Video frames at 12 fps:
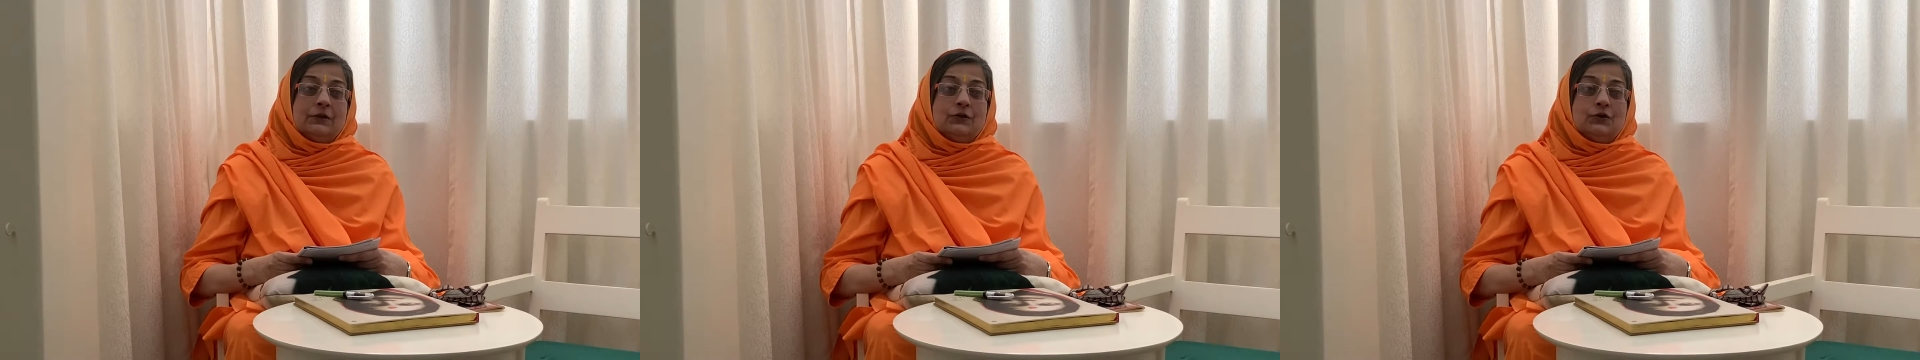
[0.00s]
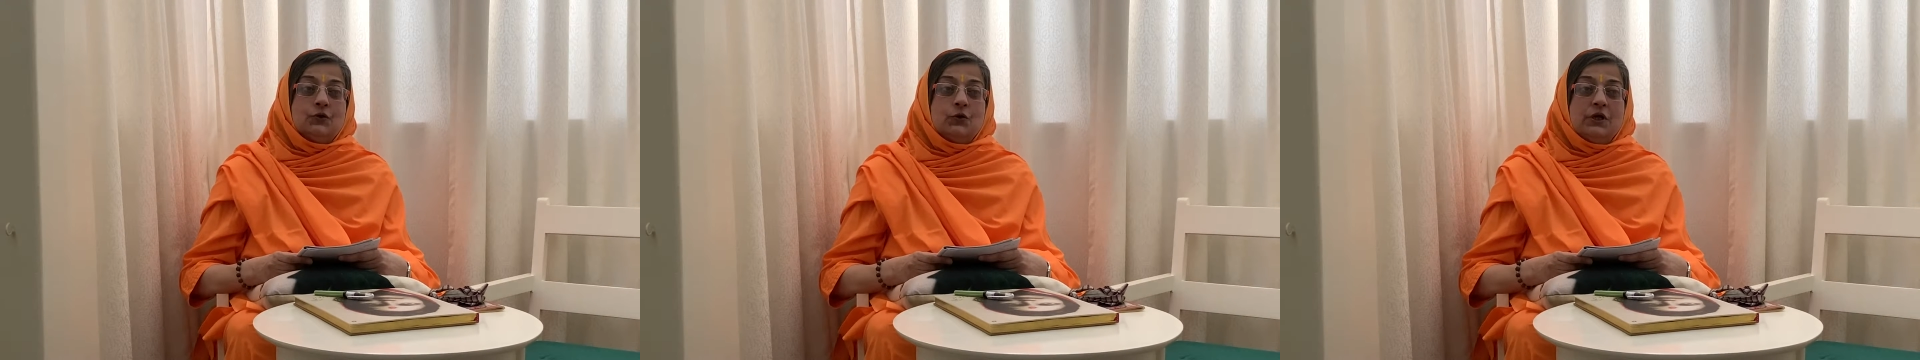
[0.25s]

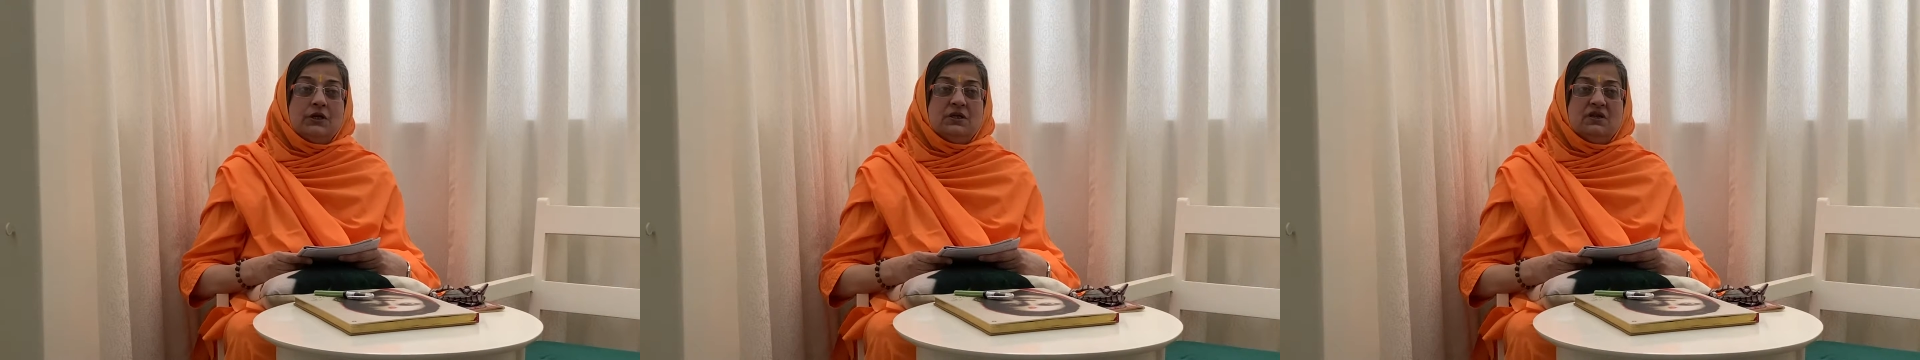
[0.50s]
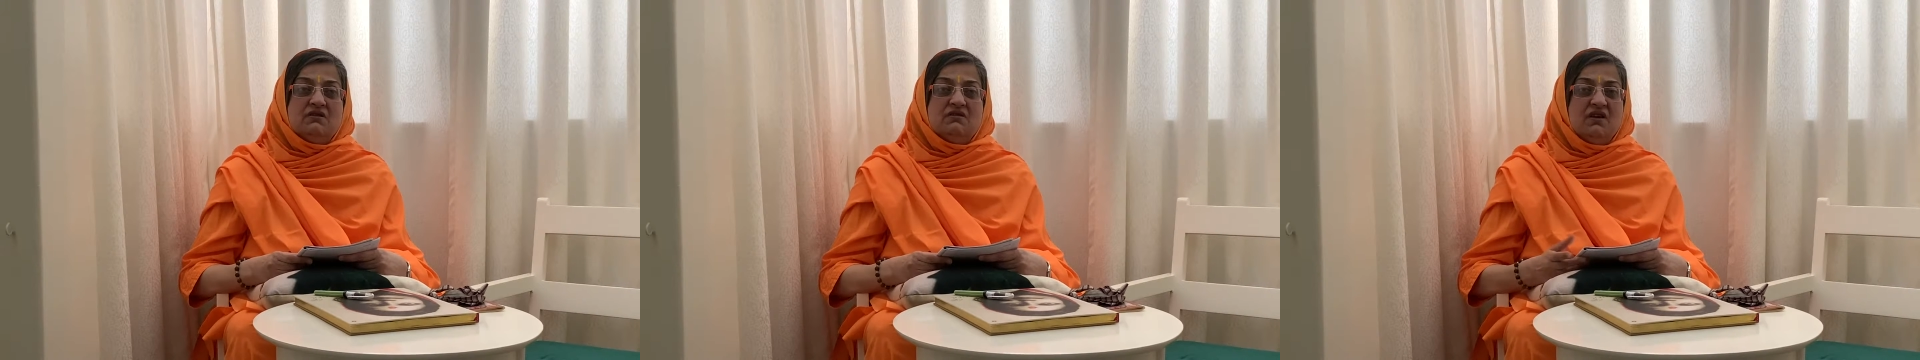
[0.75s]
So he
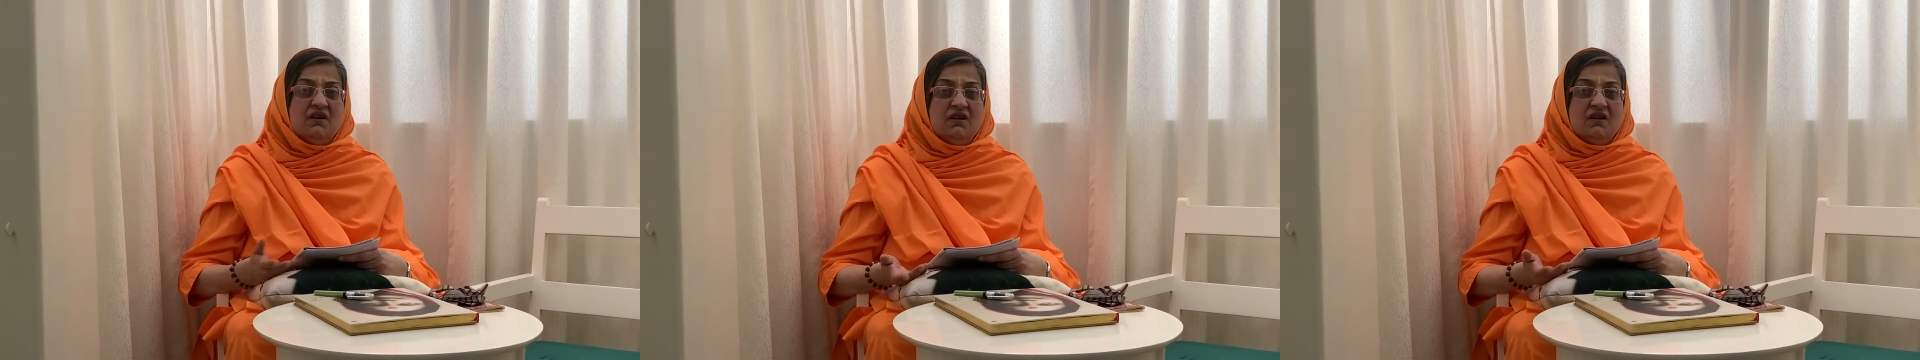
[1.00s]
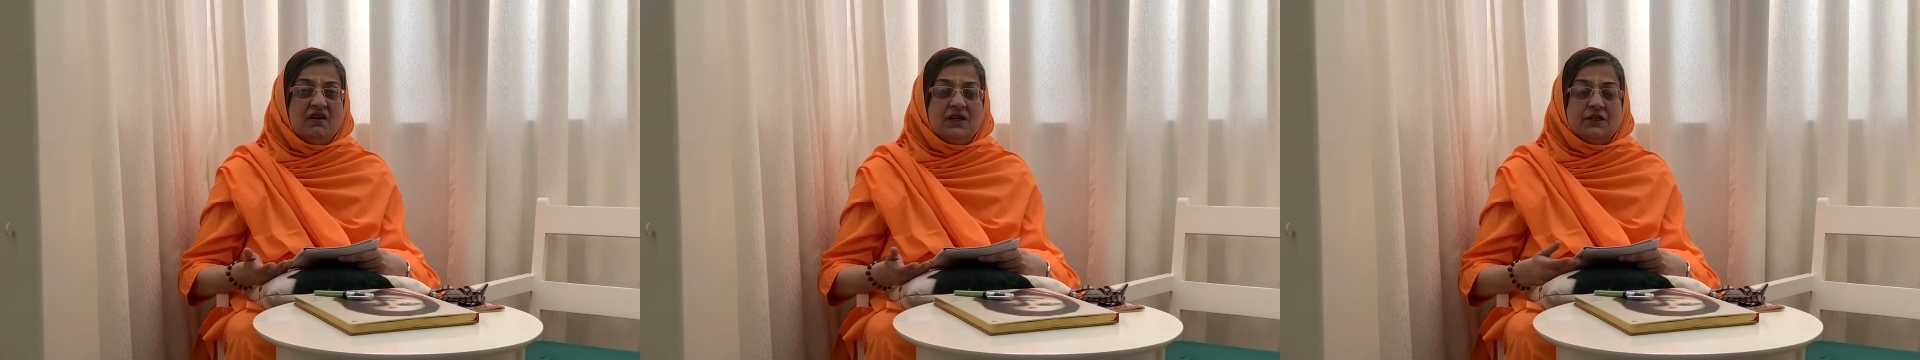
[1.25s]
says,
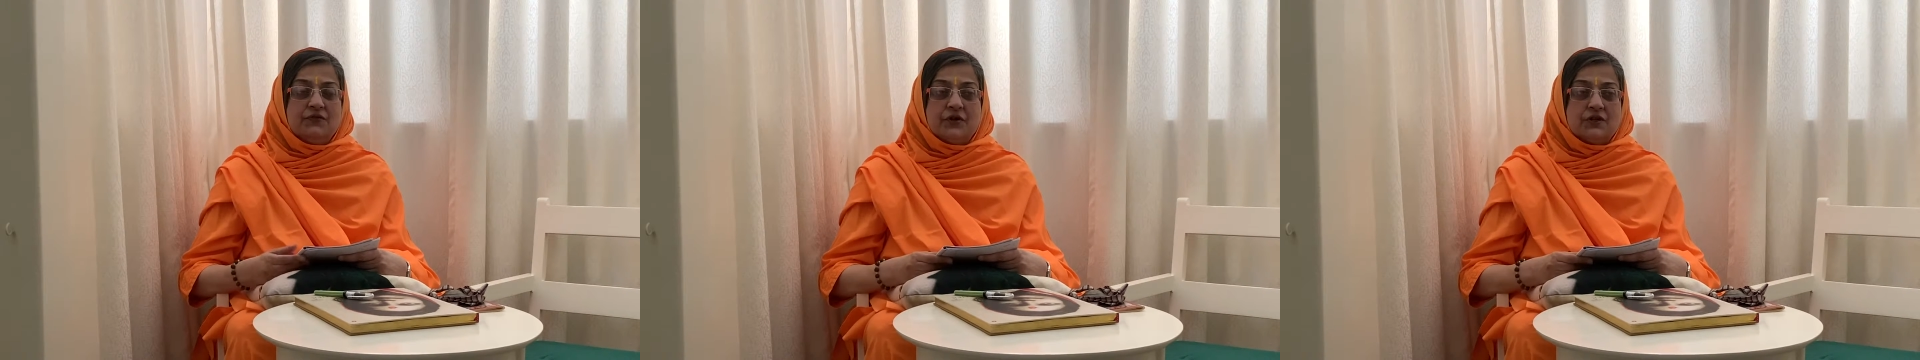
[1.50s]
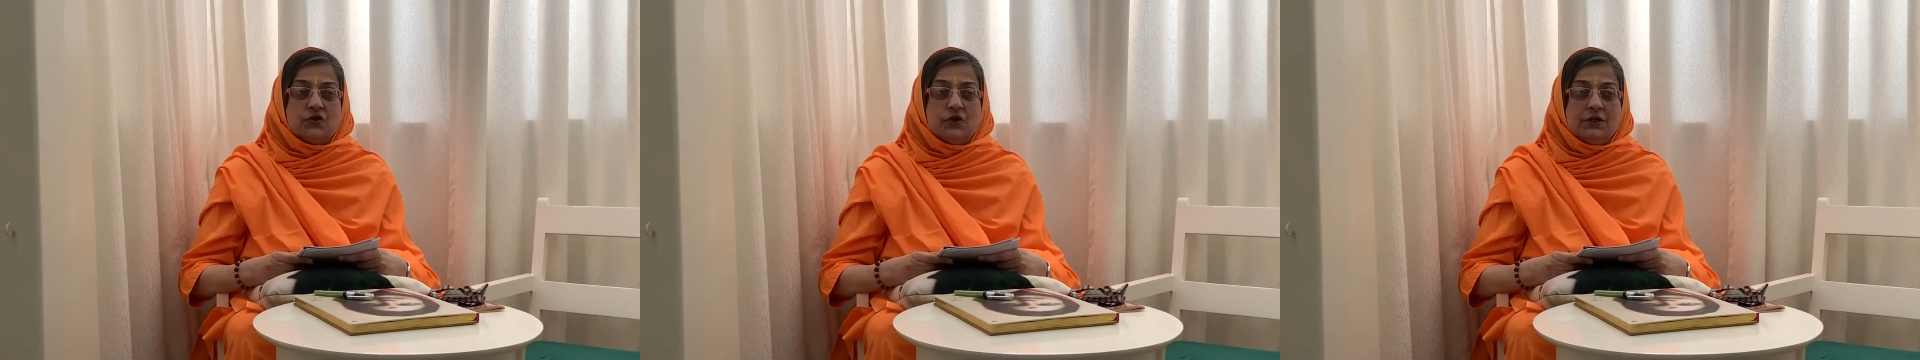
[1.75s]
yeah, it's
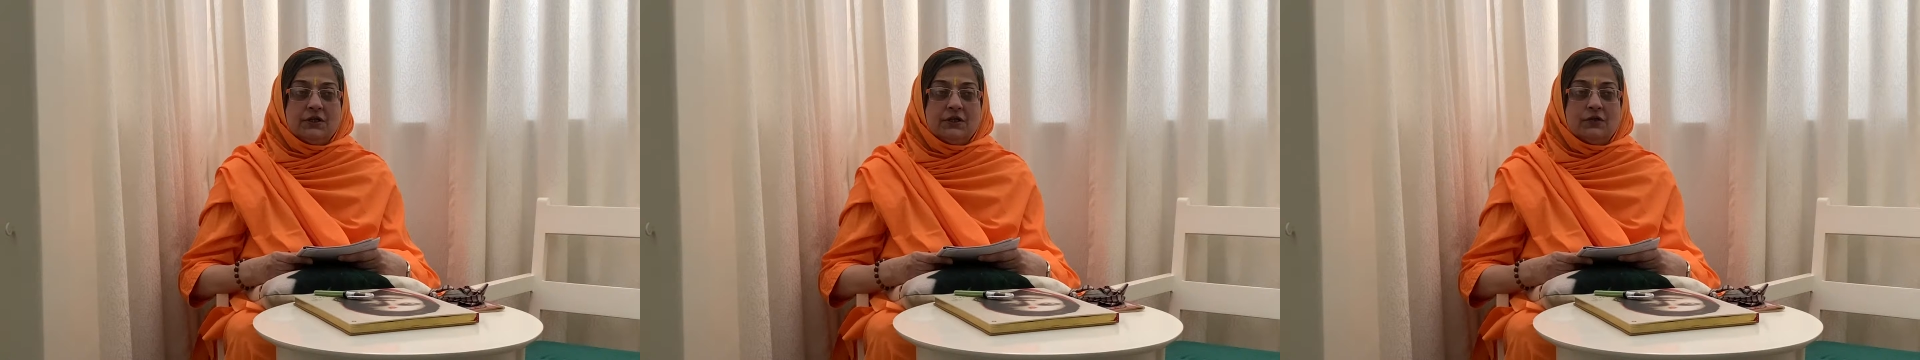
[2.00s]
frustrating.